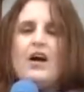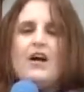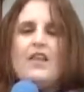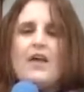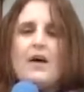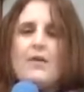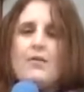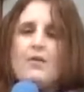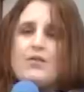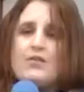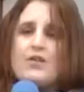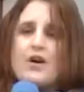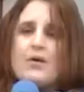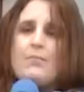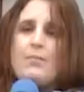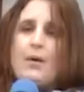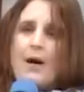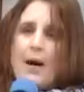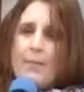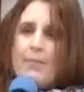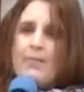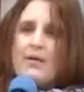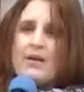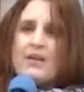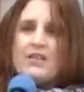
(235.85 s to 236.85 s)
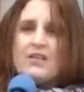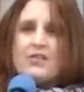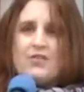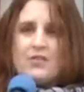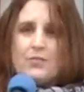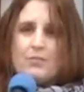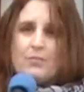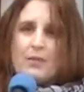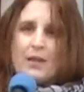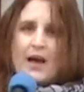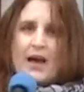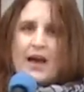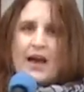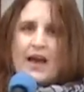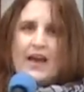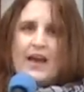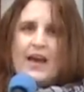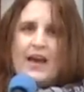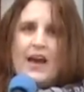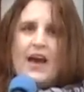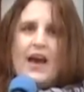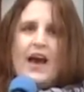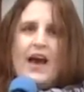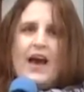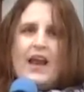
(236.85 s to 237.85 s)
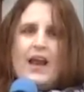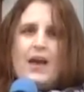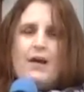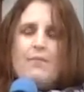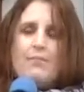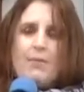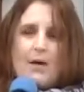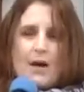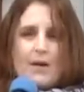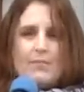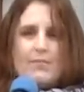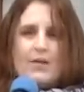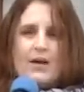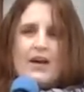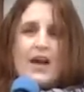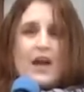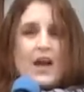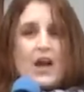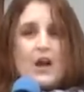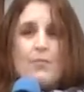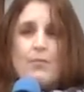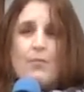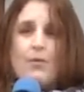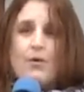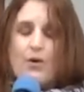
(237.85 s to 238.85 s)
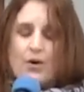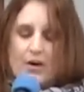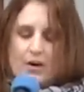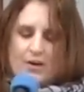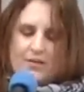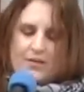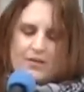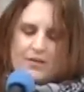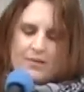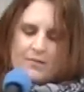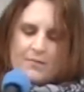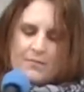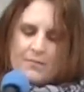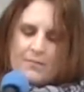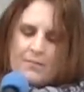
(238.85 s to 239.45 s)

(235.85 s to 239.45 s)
that was on public display at a public airport.